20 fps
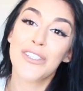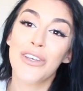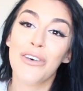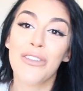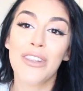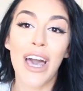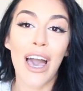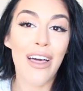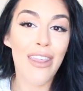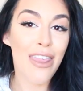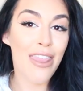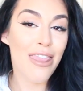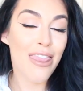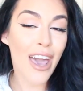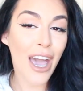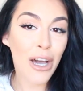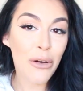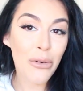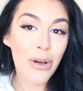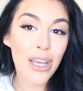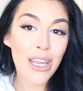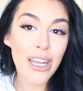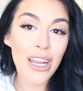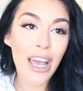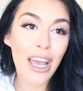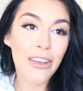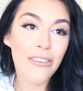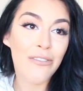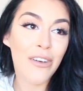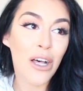So that one
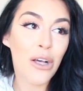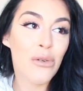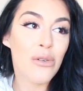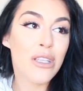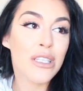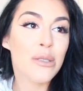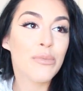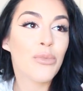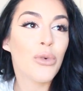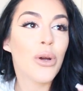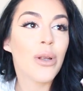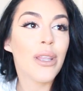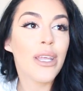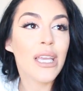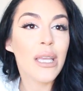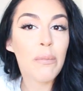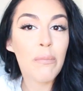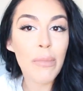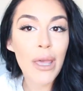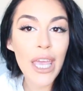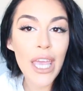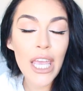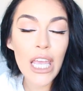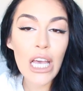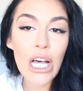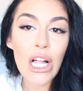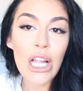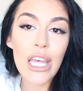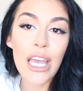I felt was more like pale.